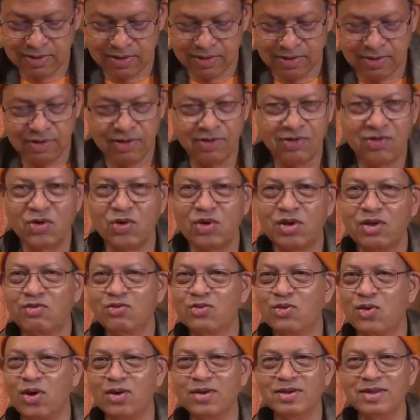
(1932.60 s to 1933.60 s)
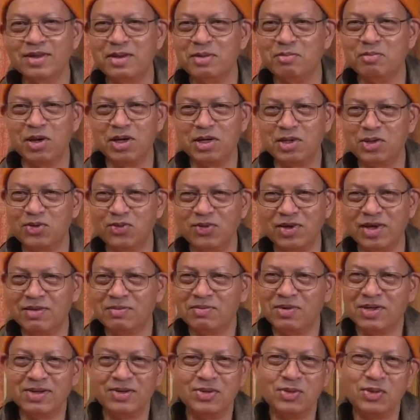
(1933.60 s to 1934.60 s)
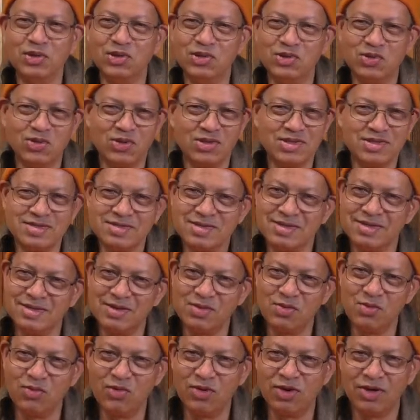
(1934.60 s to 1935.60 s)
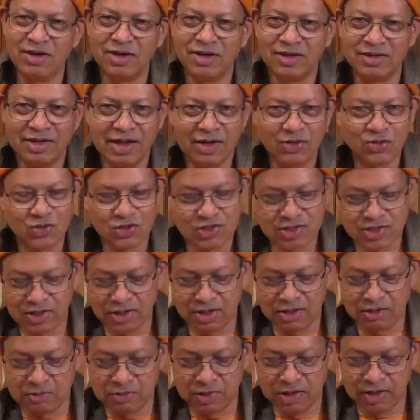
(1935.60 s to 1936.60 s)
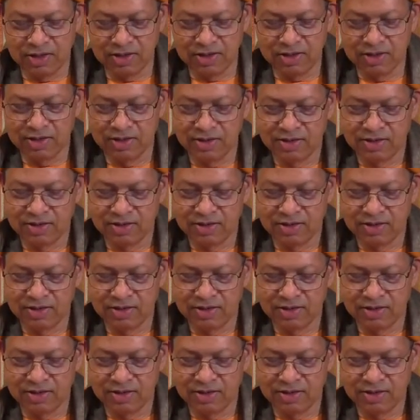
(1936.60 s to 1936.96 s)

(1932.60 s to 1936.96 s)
He could have gone in a better way, but no, it was that was karma, you know.